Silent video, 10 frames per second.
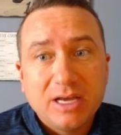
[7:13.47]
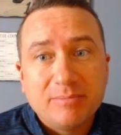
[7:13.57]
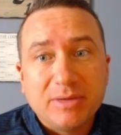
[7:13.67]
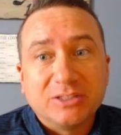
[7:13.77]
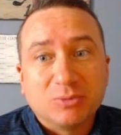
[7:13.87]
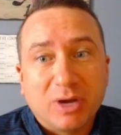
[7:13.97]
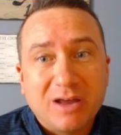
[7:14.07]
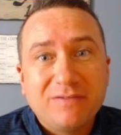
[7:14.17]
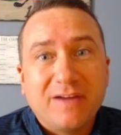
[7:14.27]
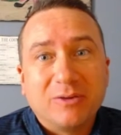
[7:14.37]
because what
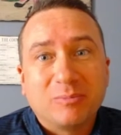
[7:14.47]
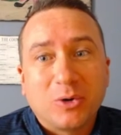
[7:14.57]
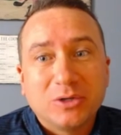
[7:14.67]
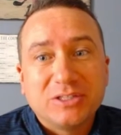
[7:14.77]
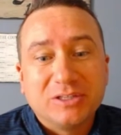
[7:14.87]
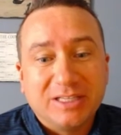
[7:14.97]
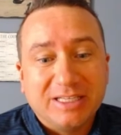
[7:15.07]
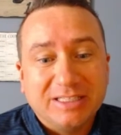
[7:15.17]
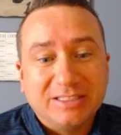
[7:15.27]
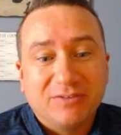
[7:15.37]
I've found personally
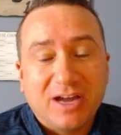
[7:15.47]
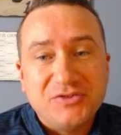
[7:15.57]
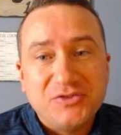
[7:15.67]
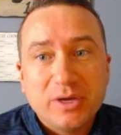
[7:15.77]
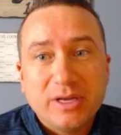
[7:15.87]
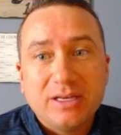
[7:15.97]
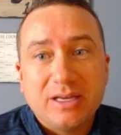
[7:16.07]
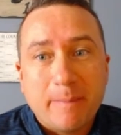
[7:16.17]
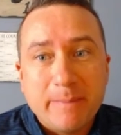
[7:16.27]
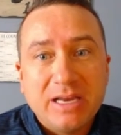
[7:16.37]
is if I do it
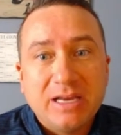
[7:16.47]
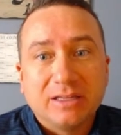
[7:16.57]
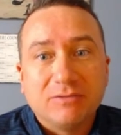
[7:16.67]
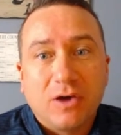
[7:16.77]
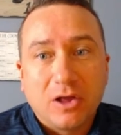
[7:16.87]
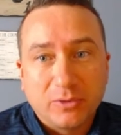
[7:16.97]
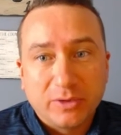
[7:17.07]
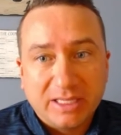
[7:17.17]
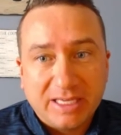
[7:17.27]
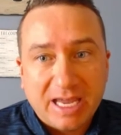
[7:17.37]
immediately following the
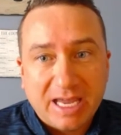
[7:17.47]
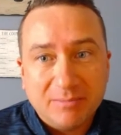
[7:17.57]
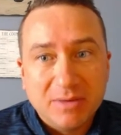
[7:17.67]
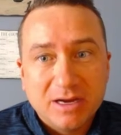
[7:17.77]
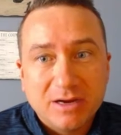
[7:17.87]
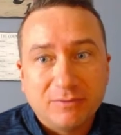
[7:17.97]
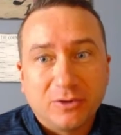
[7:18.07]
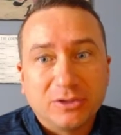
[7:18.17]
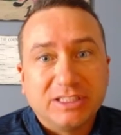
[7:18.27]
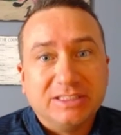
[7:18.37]
game
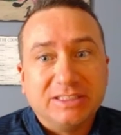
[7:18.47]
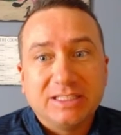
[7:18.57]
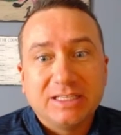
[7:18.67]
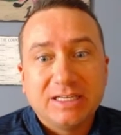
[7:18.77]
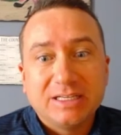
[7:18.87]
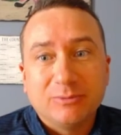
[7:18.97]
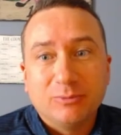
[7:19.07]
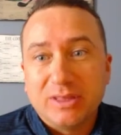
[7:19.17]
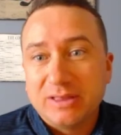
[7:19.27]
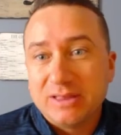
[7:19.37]
versus with
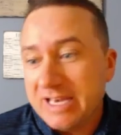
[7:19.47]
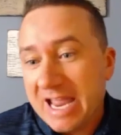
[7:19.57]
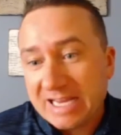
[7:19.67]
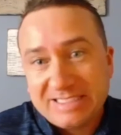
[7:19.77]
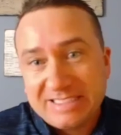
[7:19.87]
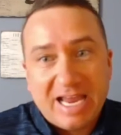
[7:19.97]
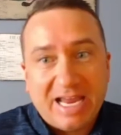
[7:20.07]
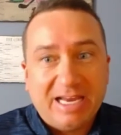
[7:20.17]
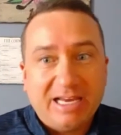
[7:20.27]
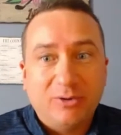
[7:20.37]
the next
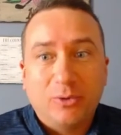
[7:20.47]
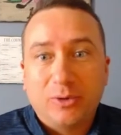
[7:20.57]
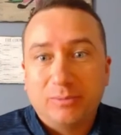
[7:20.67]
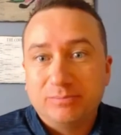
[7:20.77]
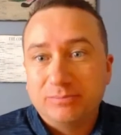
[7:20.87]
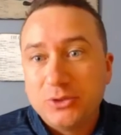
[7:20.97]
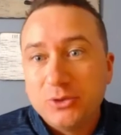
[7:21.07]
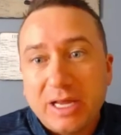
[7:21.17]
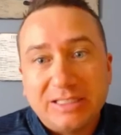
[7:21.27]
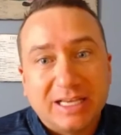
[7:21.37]
day or 2
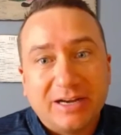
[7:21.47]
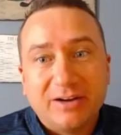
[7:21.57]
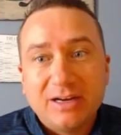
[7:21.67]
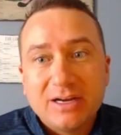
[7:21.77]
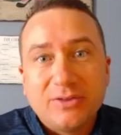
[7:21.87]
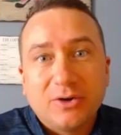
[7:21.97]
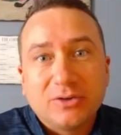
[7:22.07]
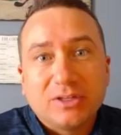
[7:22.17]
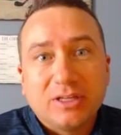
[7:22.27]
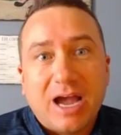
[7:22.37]
days later,
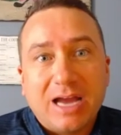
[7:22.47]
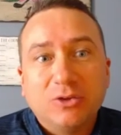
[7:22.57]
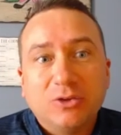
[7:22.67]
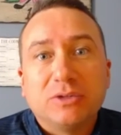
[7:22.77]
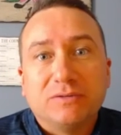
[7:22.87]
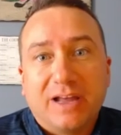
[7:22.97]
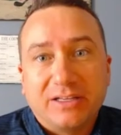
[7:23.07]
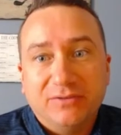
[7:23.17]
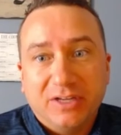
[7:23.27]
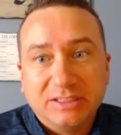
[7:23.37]
I lose
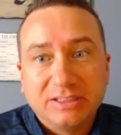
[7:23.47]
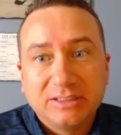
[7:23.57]
effectiveness.